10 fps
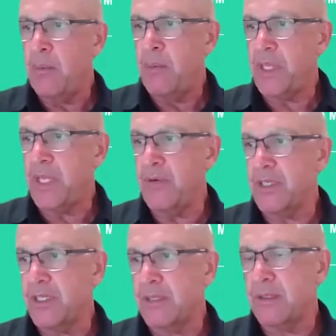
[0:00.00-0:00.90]
But there
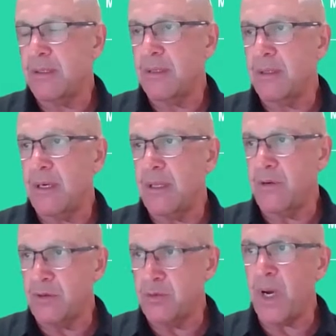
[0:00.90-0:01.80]

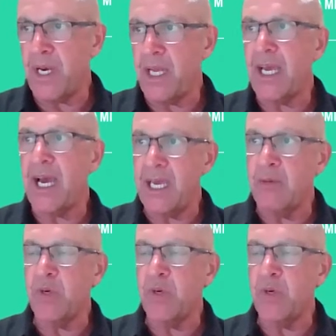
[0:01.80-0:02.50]
was one again